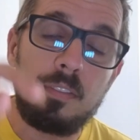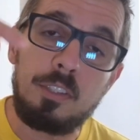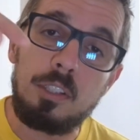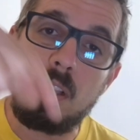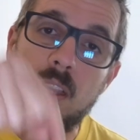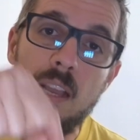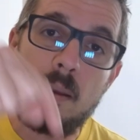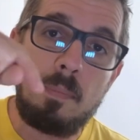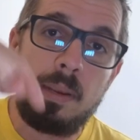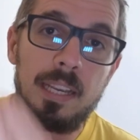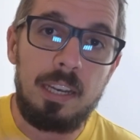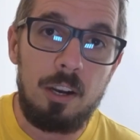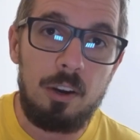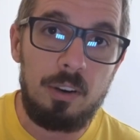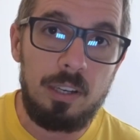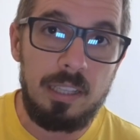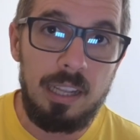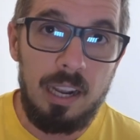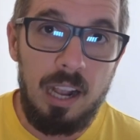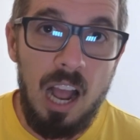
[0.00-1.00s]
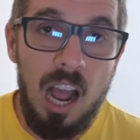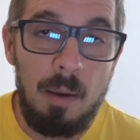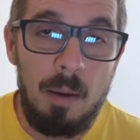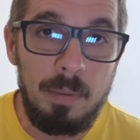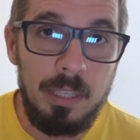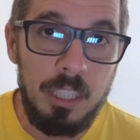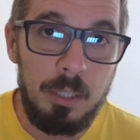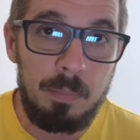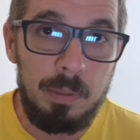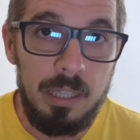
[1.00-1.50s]
So let me know in the
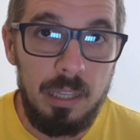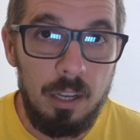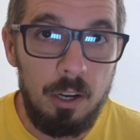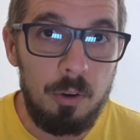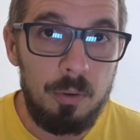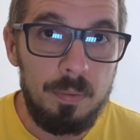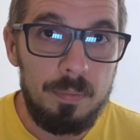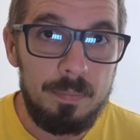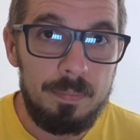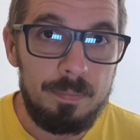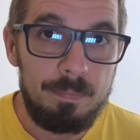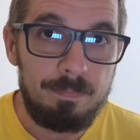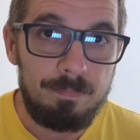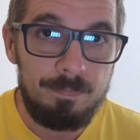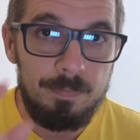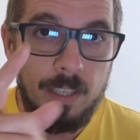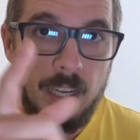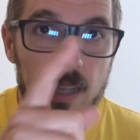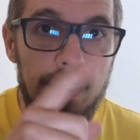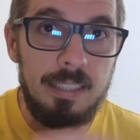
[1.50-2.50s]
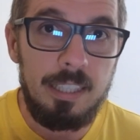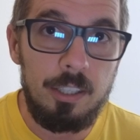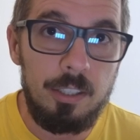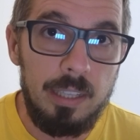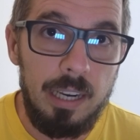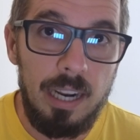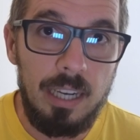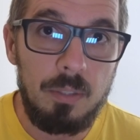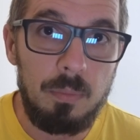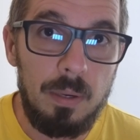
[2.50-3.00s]
comments below. I'll see you in the
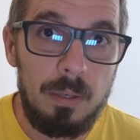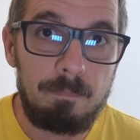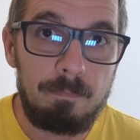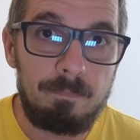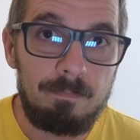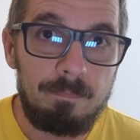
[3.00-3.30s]
next one.